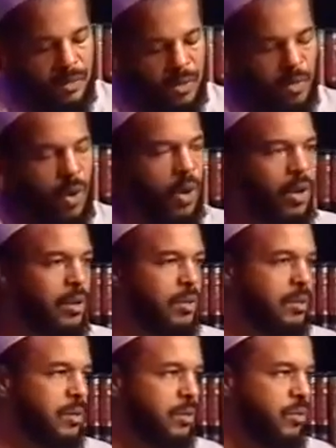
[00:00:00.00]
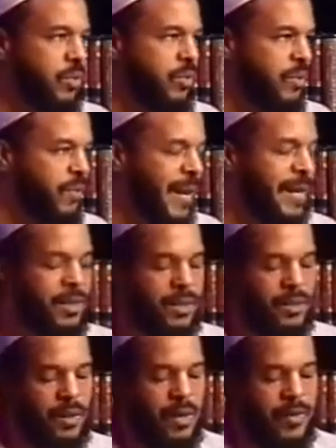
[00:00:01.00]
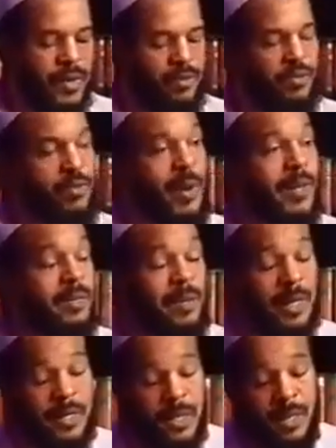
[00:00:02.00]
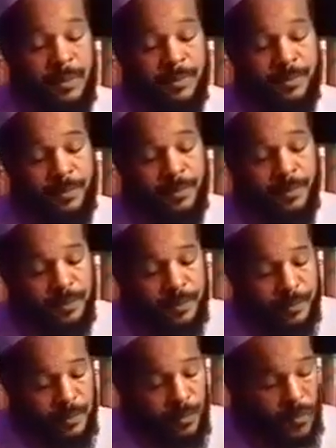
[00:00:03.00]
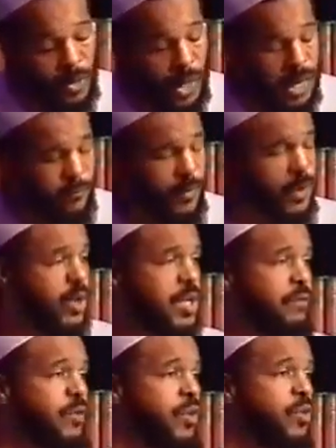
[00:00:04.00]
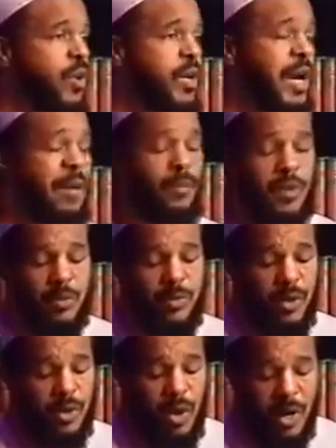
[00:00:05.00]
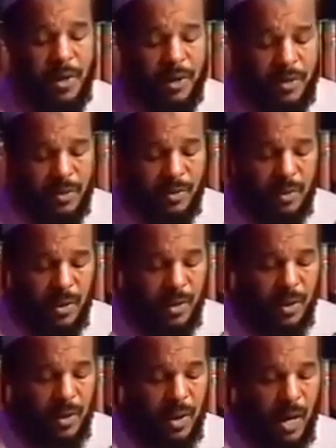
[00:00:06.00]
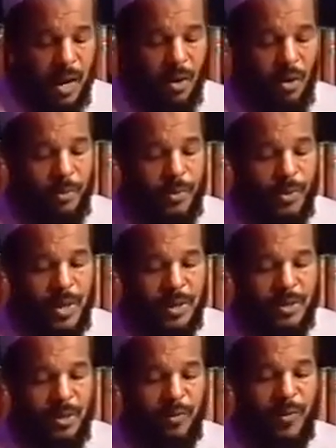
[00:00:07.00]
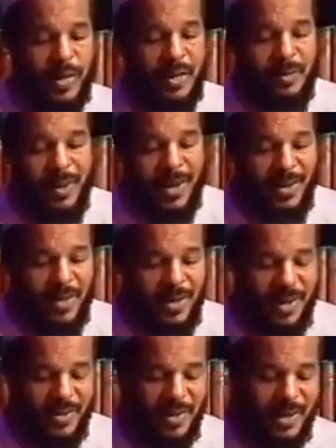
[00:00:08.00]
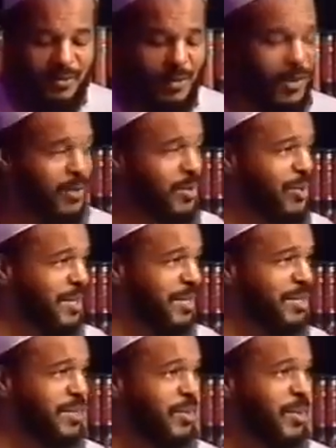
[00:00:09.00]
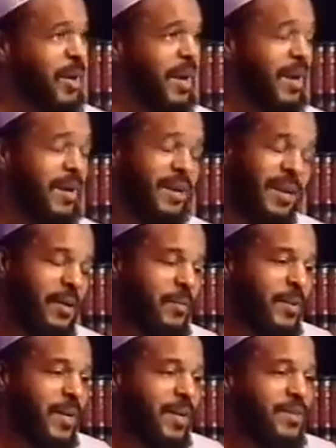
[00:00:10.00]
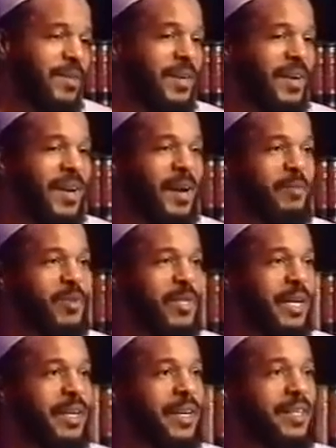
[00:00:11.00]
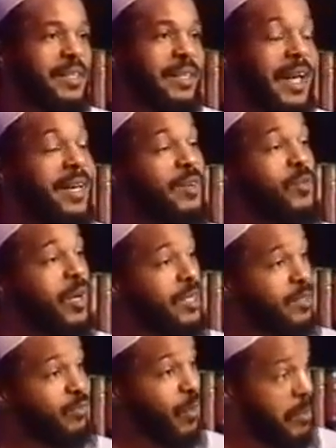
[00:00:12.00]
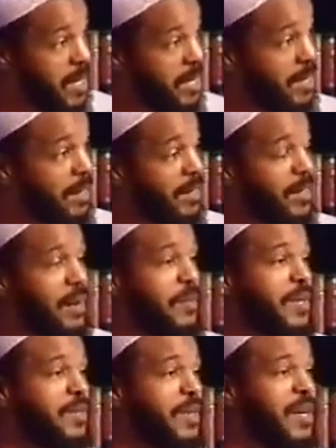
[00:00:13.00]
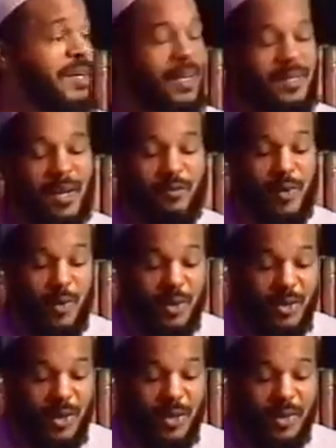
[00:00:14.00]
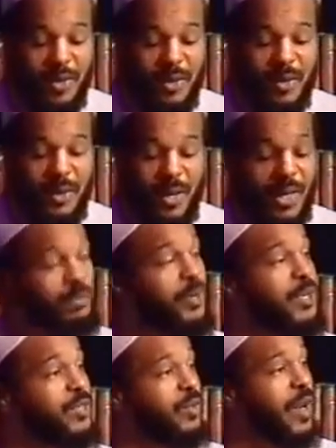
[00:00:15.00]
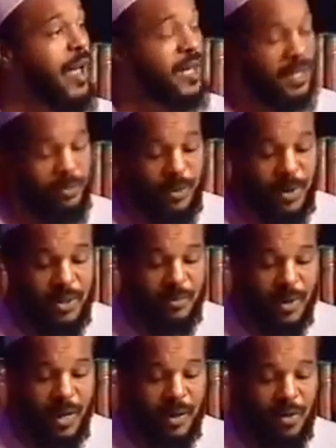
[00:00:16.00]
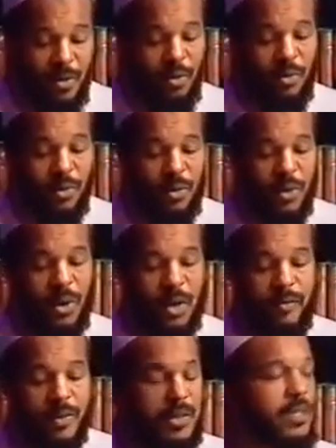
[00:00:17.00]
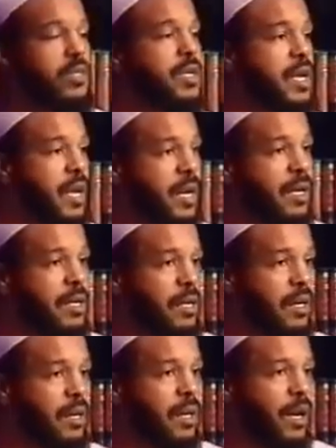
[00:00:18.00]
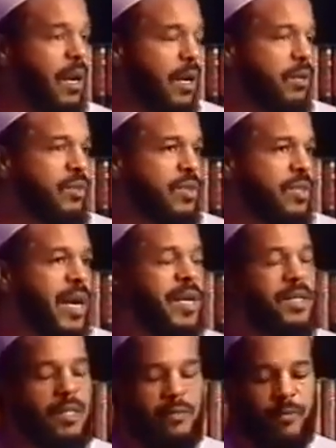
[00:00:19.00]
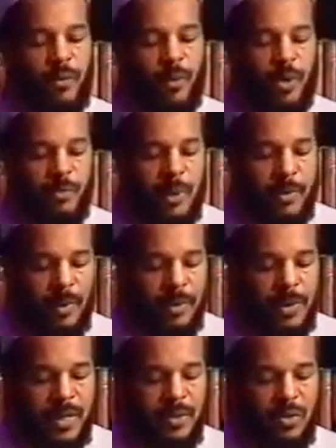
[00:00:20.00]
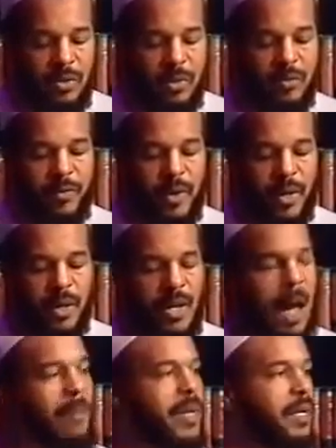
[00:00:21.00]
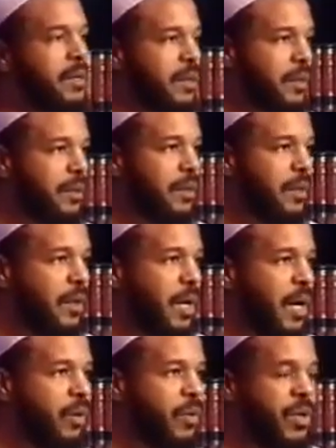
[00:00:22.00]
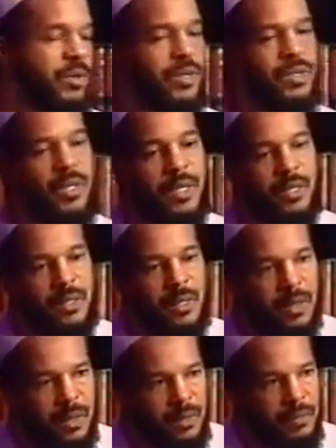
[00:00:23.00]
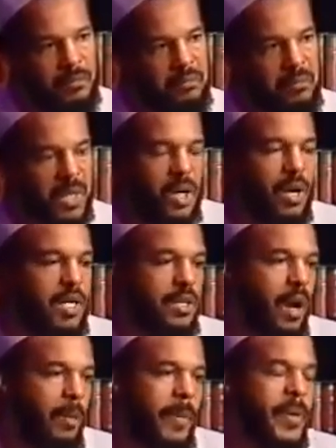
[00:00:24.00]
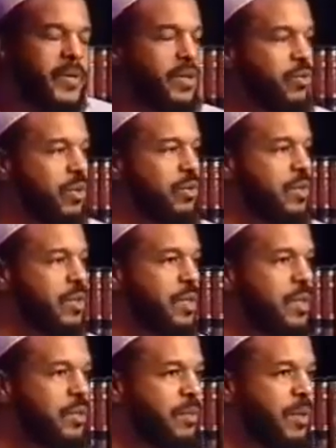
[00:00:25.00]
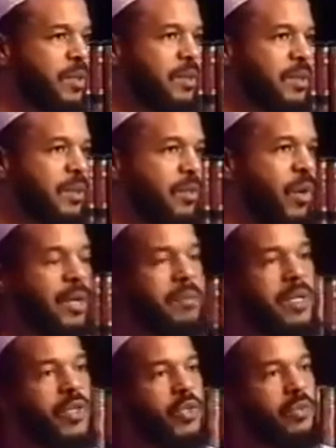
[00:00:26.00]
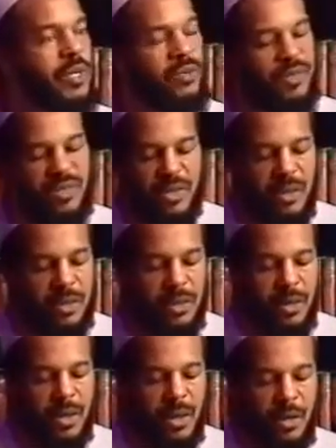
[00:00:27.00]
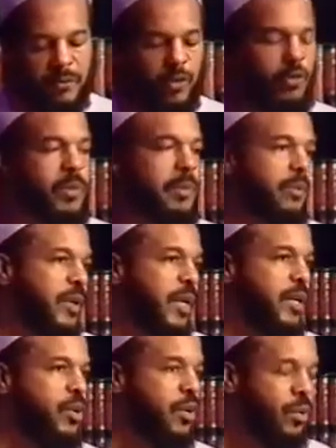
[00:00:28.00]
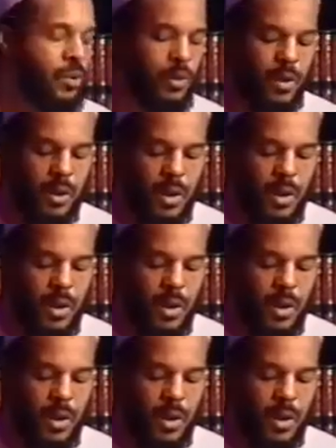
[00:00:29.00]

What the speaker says: you all would reflect on this responsibility. And for those of you who are non-Muslims in the audience, I hope you are not offended by anything I said if you are Christians. You know, I mean, I'm just telling it like it was for me. I'm not saying that every Christian experienced what I experienced, but I know, even till today, Christianity for most people tends to be very nominal. We are Christians because our parents were Christians, but what it means to be a Christian, few people really know.